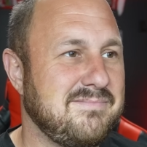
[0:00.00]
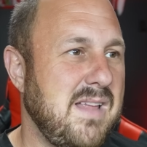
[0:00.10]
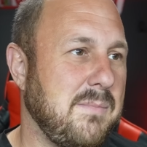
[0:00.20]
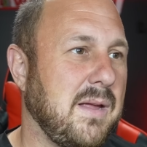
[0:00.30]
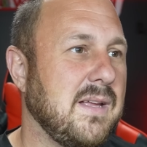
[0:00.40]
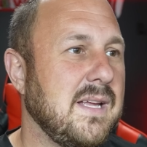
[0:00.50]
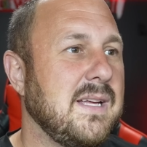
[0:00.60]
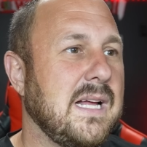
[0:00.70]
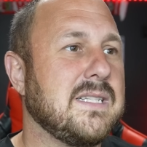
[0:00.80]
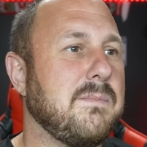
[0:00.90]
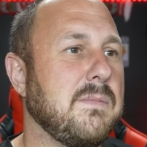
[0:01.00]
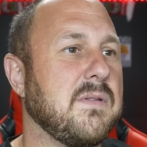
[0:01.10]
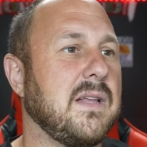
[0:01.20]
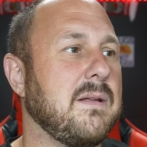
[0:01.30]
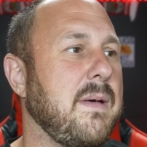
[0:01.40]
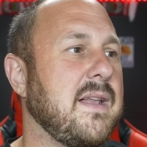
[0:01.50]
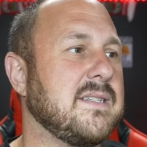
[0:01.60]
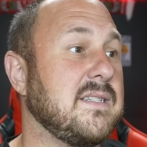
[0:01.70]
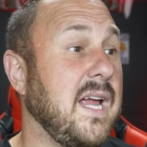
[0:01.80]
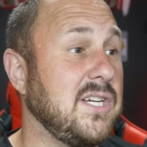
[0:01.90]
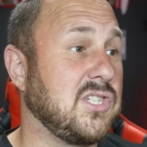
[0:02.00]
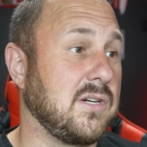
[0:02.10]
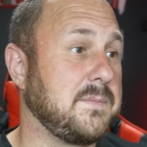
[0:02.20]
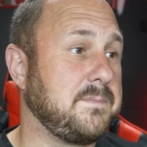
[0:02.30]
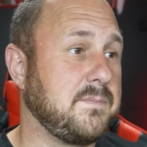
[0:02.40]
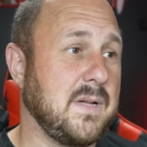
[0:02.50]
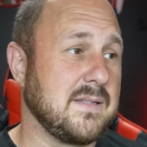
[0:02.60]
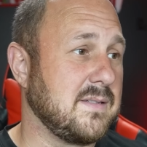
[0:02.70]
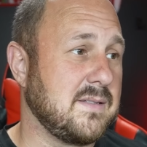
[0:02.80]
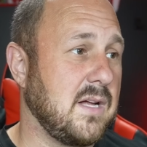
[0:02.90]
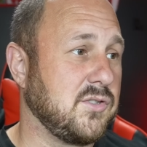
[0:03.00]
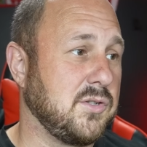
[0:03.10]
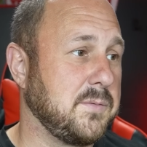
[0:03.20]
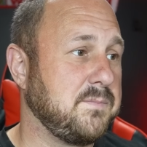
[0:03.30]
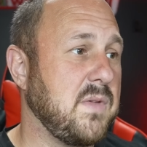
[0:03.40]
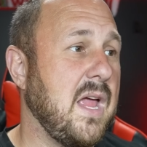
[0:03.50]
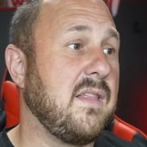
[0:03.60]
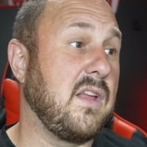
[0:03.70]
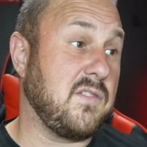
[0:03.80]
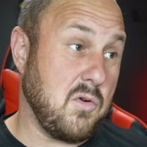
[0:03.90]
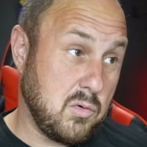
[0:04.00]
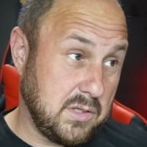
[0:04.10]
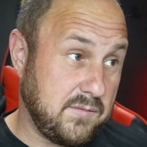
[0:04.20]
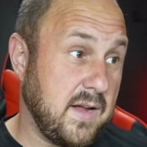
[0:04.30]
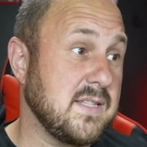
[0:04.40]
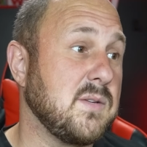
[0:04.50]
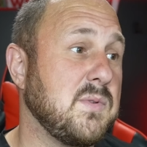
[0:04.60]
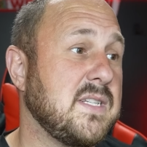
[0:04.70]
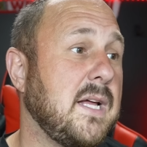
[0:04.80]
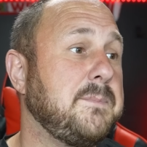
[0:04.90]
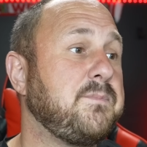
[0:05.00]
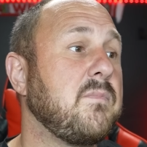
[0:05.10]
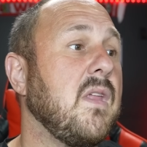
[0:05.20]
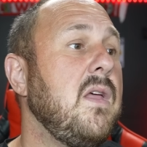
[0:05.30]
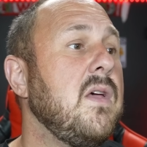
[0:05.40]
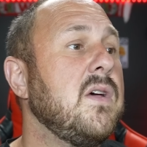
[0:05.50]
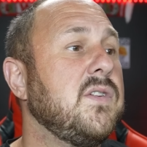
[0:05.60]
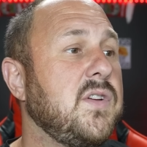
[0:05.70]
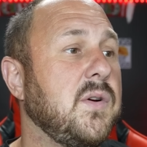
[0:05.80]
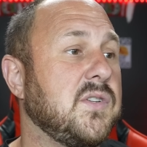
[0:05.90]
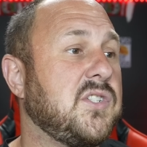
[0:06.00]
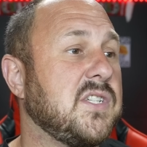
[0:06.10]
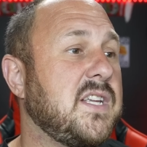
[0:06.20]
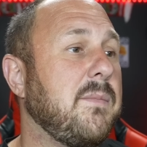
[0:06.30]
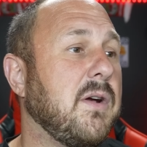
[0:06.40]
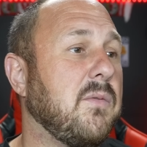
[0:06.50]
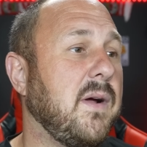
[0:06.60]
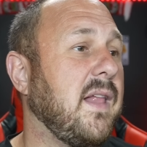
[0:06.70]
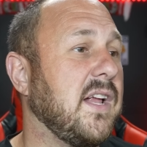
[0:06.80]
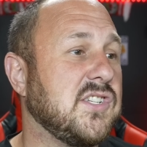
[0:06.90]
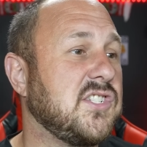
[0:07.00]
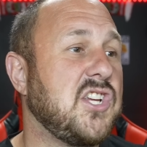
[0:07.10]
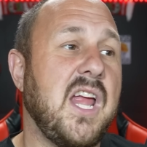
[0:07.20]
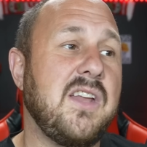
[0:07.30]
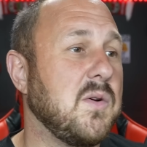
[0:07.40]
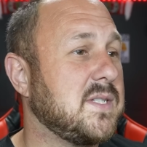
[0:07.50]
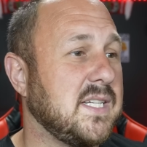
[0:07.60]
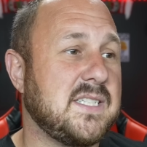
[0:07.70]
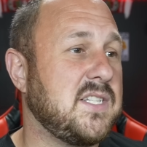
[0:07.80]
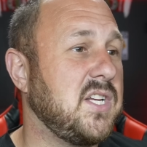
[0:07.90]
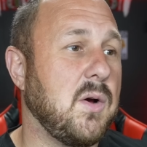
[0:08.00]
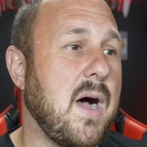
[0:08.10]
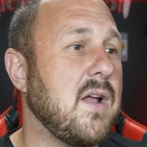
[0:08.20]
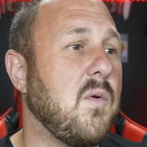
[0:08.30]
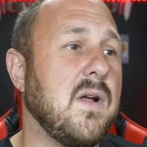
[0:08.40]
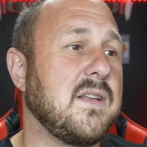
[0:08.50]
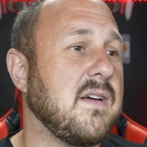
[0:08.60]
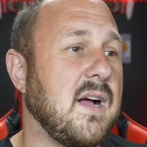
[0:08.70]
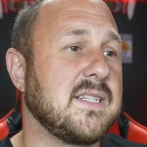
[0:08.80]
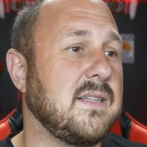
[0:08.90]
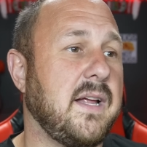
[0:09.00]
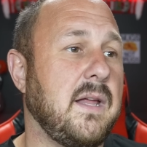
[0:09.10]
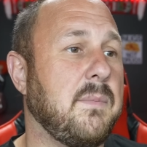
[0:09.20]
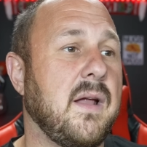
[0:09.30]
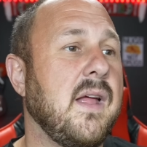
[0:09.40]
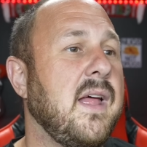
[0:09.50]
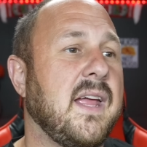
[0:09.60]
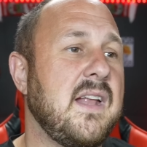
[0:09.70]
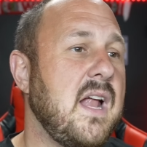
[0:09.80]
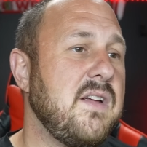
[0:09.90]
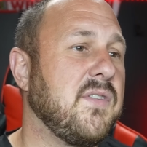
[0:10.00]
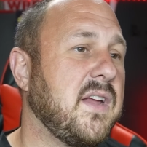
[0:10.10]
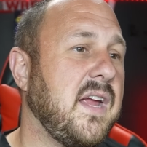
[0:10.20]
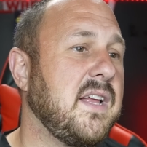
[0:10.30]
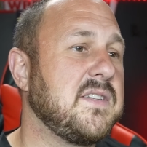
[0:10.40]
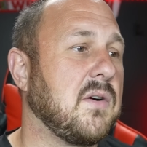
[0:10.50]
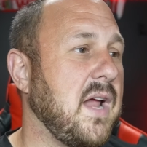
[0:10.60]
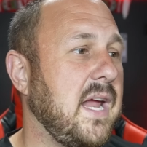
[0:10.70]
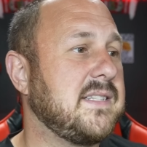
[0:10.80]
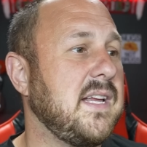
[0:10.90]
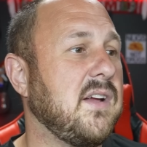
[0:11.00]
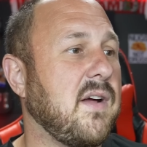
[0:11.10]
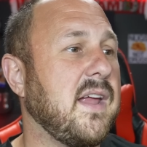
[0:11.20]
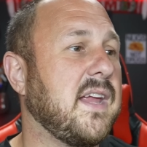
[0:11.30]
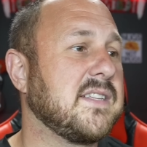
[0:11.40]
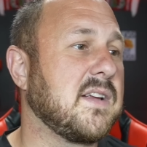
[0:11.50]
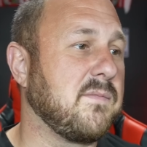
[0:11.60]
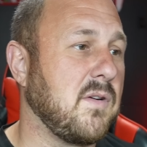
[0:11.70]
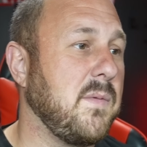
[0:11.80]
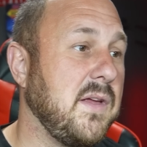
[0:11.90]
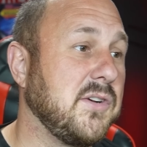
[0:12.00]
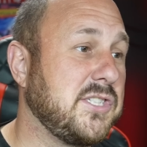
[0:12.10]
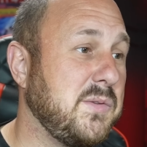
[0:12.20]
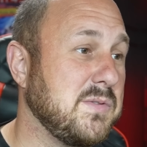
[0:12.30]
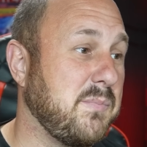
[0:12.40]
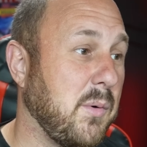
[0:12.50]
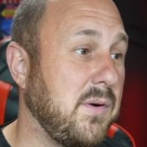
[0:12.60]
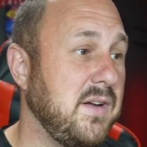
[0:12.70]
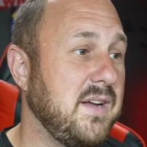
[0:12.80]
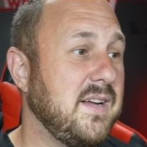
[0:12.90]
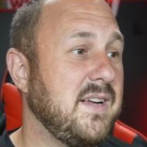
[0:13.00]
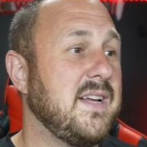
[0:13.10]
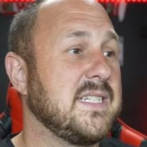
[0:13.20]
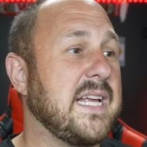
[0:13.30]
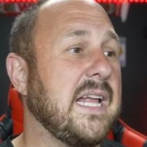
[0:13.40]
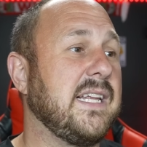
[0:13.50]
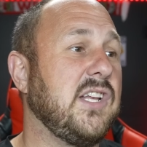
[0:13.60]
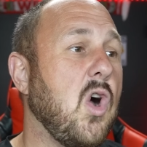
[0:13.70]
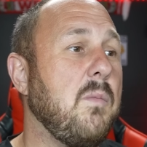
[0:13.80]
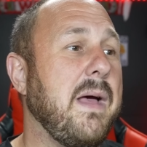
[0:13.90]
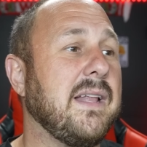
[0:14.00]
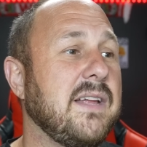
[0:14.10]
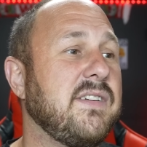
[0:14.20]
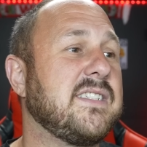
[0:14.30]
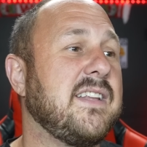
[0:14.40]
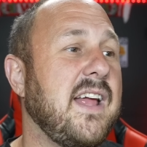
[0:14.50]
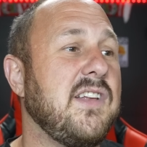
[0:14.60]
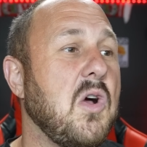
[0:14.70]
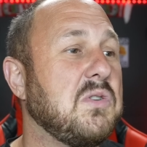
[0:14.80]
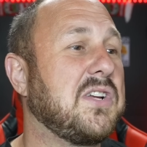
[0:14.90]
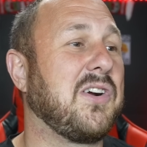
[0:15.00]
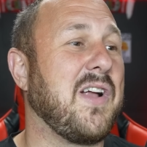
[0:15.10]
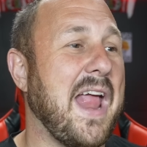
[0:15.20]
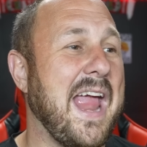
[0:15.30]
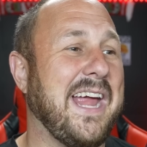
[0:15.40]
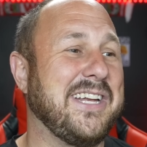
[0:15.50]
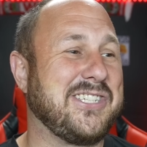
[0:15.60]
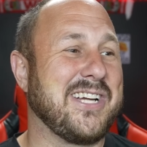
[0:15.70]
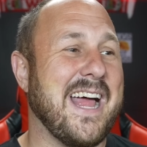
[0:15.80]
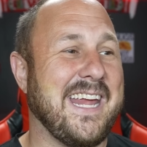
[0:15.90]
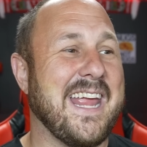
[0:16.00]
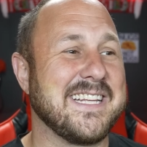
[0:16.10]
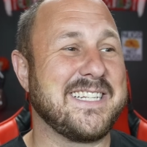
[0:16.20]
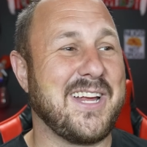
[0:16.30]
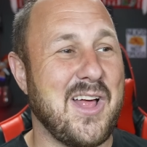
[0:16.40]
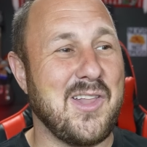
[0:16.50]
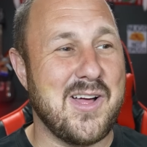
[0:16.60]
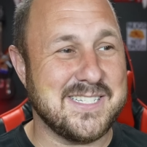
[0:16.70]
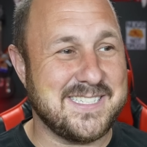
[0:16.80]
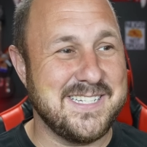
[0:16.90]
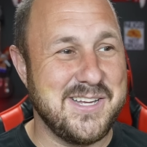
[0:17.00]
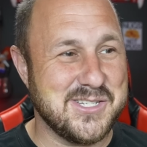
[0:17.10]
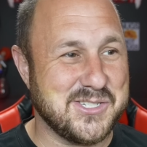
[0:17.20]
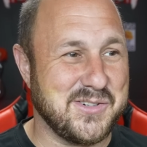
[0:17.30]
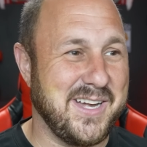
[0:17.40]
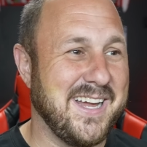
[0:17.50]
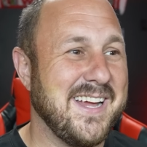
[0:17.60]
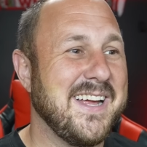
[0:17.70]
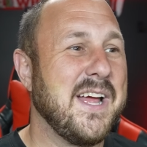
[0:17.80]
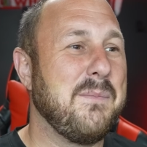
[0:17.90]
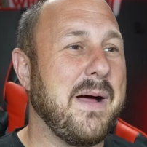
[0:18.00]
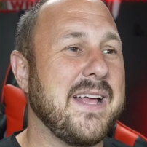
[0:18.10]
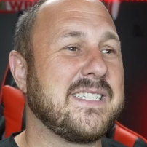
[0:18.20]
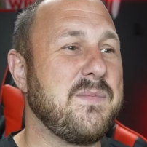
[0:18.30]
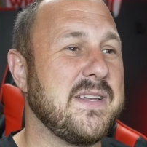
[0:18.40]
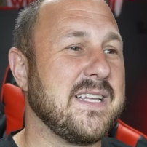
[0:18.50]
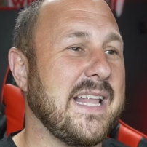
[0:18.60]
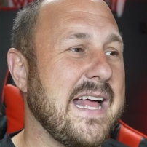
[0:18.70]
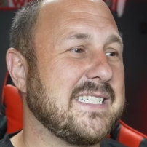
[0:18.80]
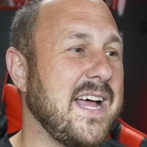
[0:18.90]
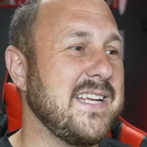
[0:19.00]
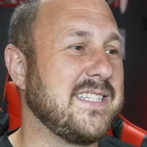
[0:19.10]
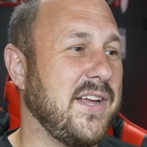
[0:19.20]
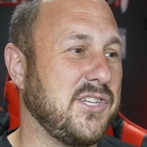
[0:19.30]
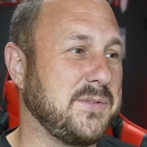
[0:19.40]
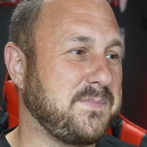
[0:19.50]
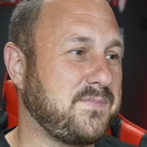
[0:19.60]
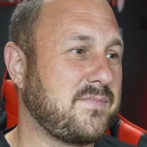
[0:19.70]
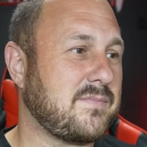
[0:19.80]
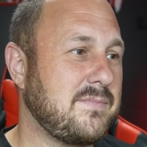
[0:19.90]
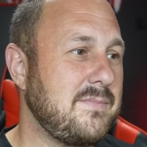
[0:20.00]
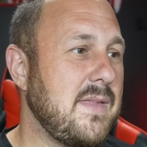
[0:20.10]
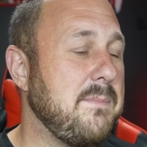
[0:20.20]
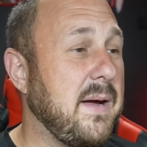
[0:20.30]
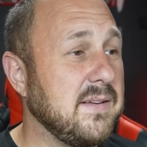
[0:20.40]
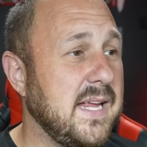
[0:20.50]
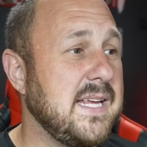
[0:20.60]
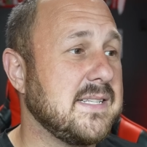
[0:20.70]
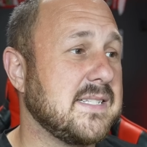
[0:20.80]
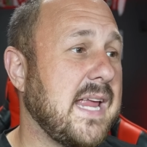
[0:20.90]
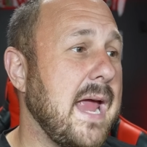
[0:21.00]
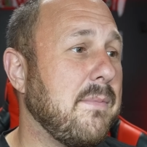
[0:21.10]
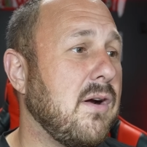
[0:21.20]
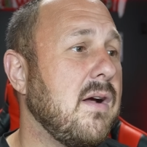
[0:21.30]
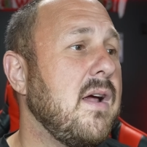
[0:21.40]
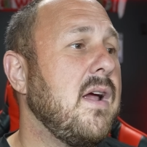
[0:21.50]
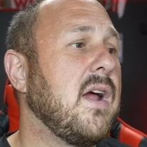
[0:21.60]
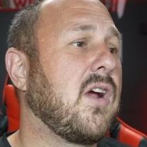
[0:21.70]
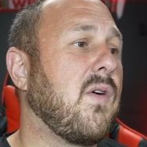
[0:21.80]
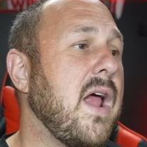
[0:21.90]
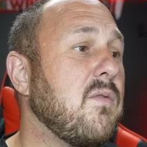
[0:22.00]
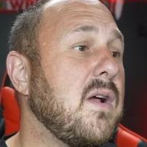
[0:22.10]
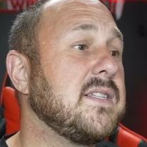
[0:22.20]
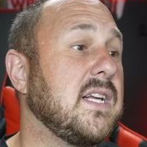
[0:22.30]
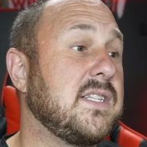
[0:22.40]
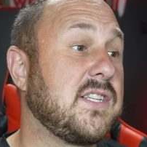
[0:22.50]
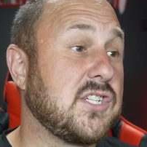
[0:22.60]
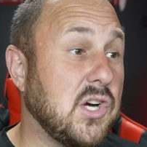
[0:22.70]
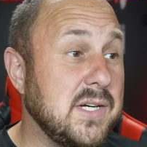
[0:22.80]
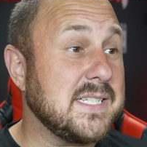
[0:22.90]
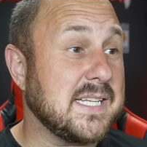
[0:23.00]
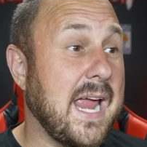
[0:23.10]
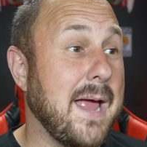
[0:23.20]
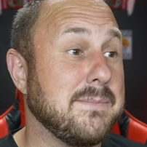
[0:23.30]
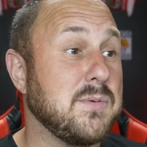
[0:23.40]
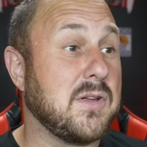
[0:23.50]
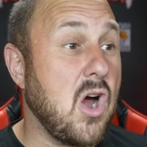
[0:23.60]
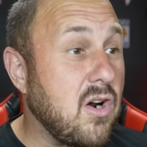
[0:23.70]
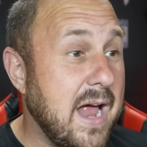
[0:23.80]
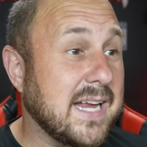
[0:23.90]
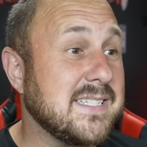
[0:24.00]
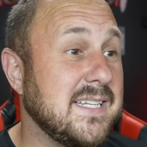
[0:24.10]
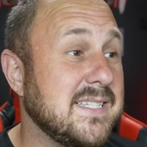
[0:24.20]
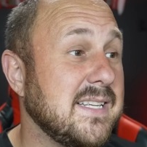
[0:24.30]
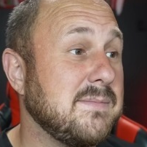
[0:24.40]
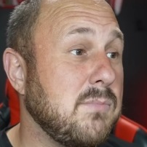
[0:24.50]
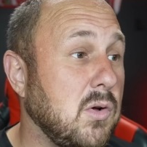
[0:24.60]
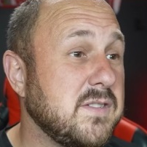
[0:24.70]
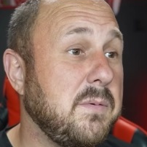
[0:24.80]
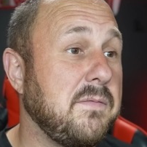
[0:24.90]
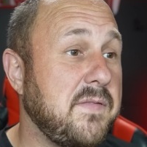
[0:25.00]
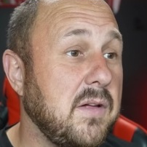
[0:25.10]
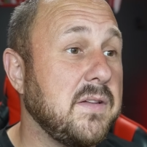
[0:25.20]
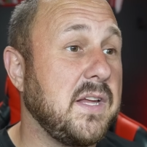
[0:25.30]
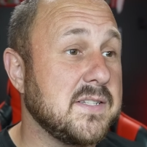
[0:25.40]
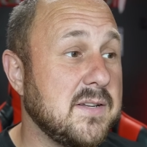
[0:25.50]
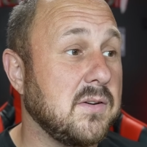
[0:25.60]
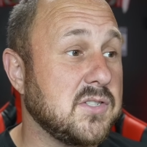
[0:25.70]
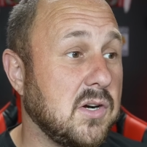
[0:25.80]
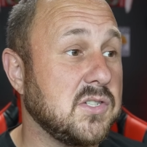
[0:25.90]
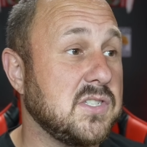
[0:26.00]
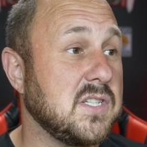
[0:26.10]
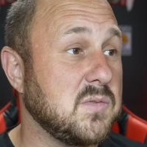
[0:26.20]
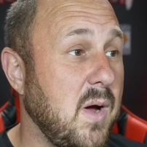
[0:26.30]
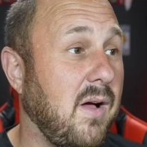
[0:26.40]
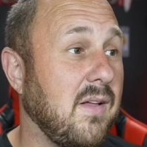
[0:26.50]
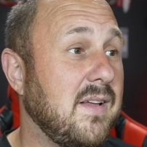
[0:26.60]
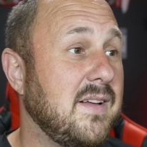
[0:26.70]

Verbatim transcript: maybe. And some people think the man is in danger. That's not true. And they do OnlyFans, someone said. Dudes, just tell me her real age. She ain't no 62. I don't want to dox the lady, but can any of her kids or 18 grandkids confirm the year she was born? Sadly, no man living today knows her age. I guess it got lost in history. My estimate is the last ice age. Apparently, he's a scammer. Quran runs insurance scams with car accidents, has multiple felony assault charges as well.